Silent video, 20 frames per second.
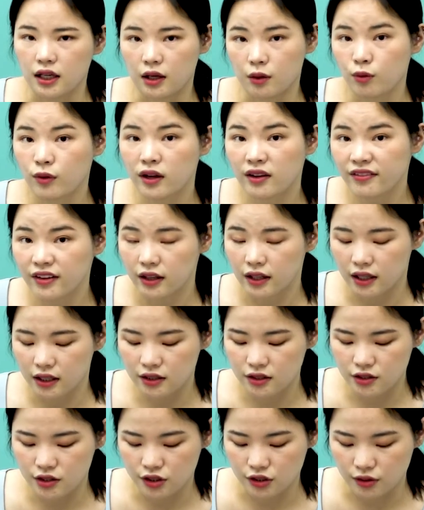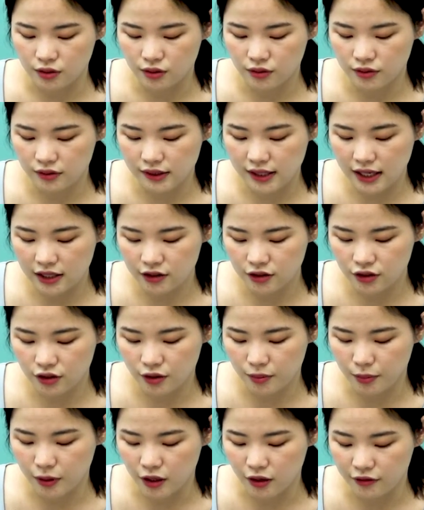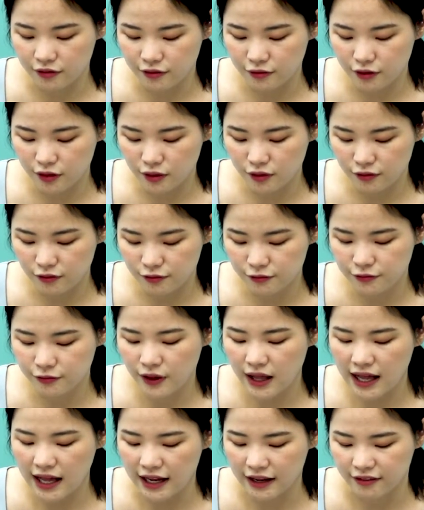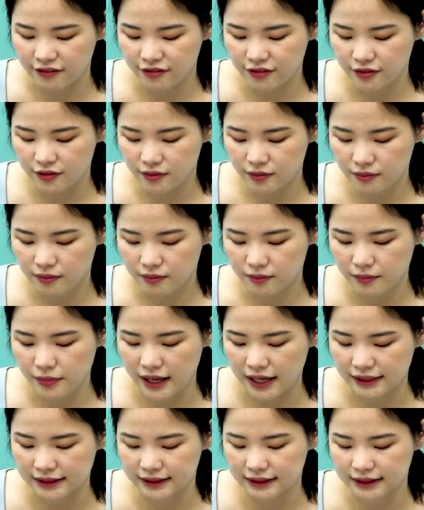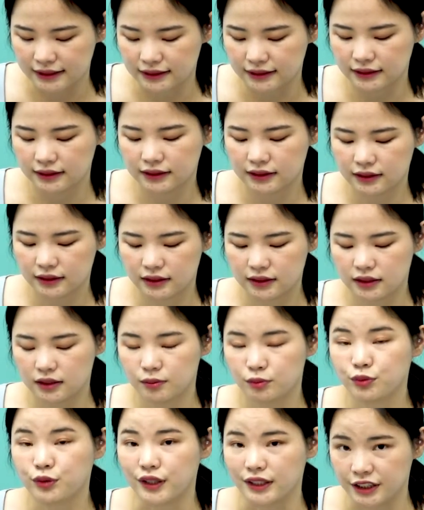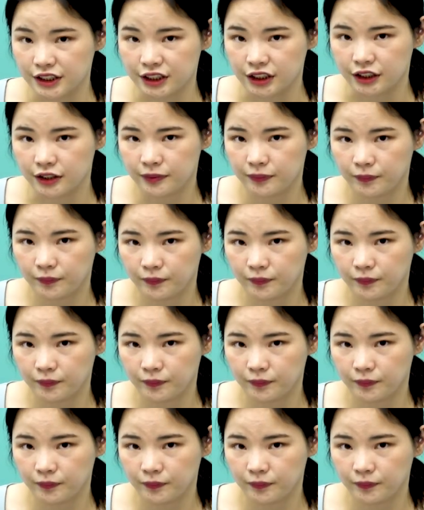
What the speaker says: equivalent to 10 to the power of 5 Pascal pressure.